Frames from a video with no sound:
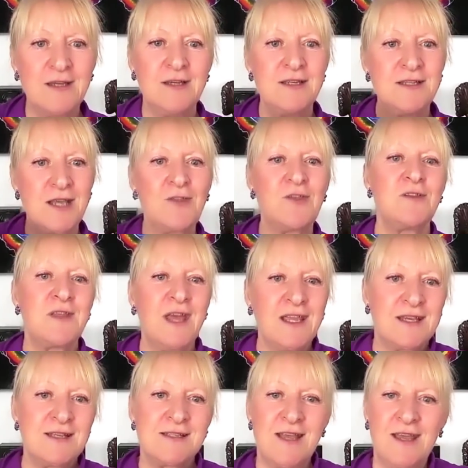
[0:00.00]
so that they
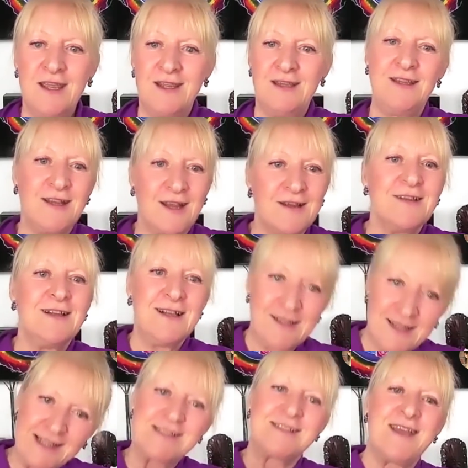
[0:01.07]
can say, you know,
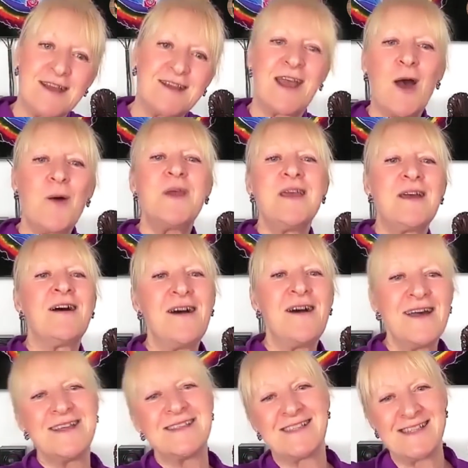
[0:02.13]
let's get going,
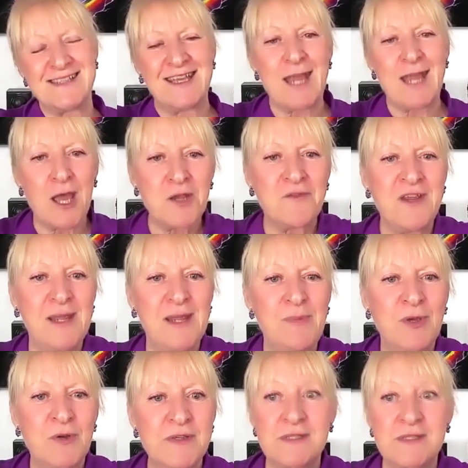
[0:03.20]
guys, let's get out of here
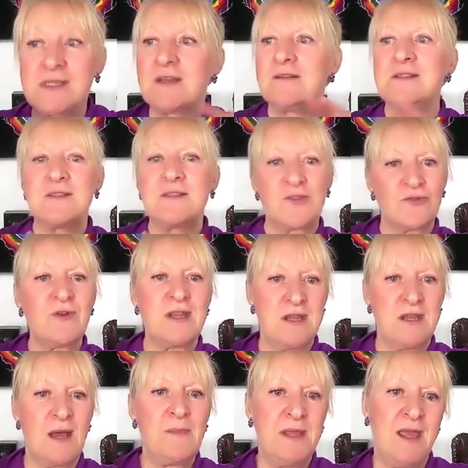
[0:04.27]
because there is a threat
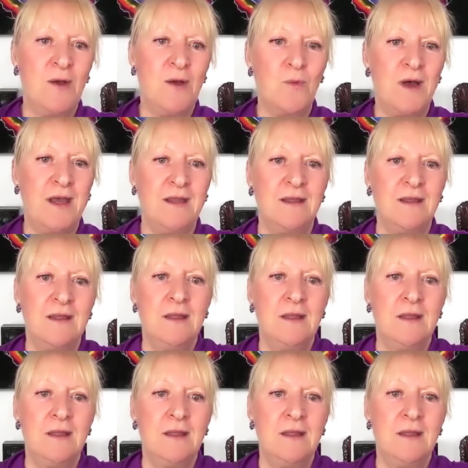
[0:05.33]
coming our way.